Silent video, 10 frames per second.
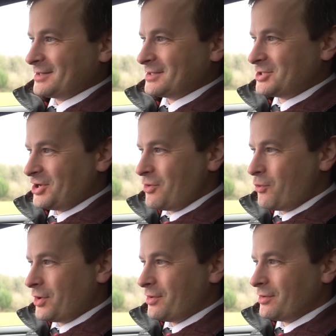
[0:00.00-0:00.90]
So you
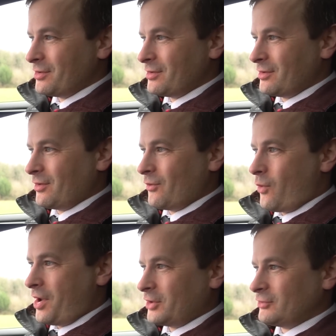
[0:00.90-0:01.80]
wouldn't
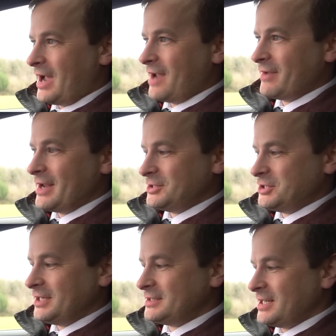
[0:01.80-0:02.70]
want to drive it in
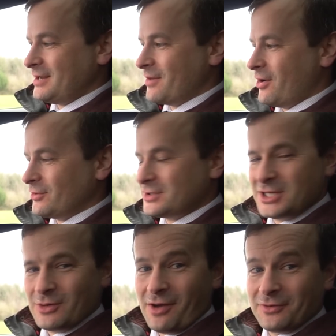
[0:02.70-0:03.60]
GTE mode
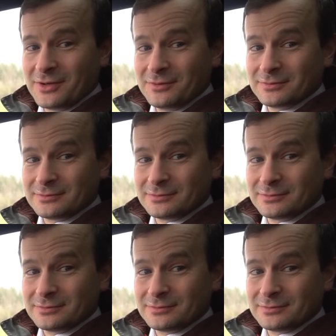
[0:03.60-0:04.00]
too often,